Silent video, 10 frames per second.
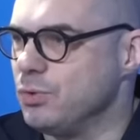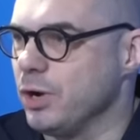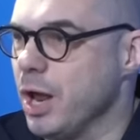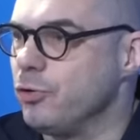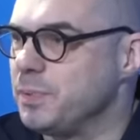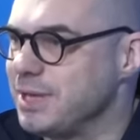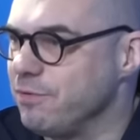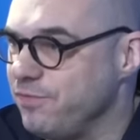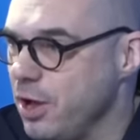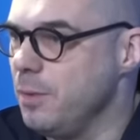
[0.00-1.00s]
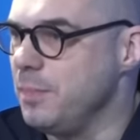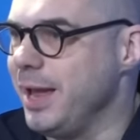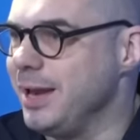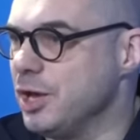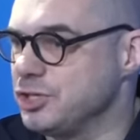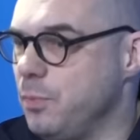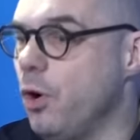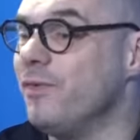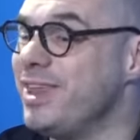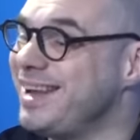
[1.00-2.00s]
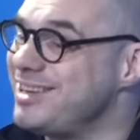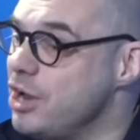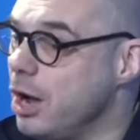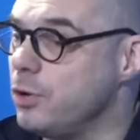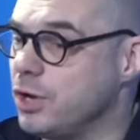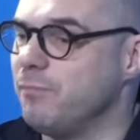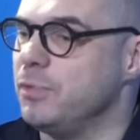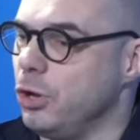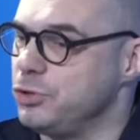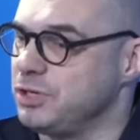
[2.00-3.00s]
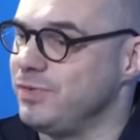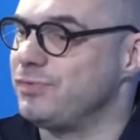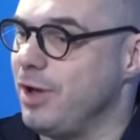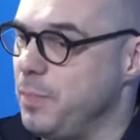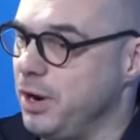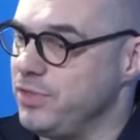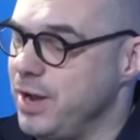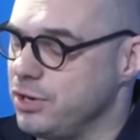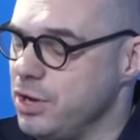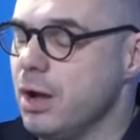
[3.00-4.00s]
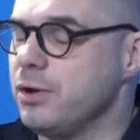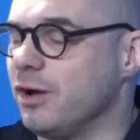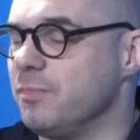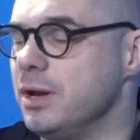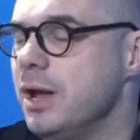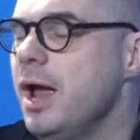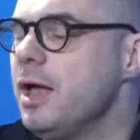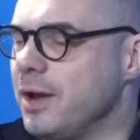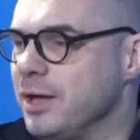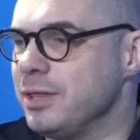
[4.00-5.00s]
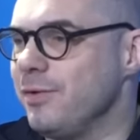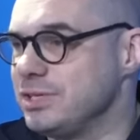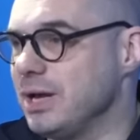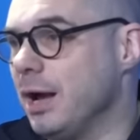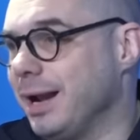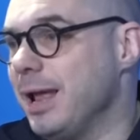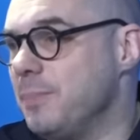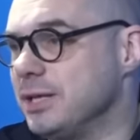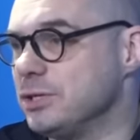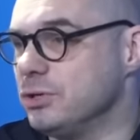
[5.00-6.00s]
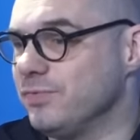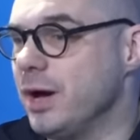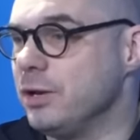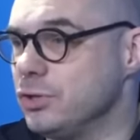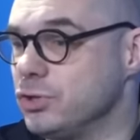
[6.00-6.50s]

one hundred percent uh, uh, firm in her support of the Netanyahu government, not just of mm. Israel, but of the Netanyahu government, then I think there is a, a clear political divide in the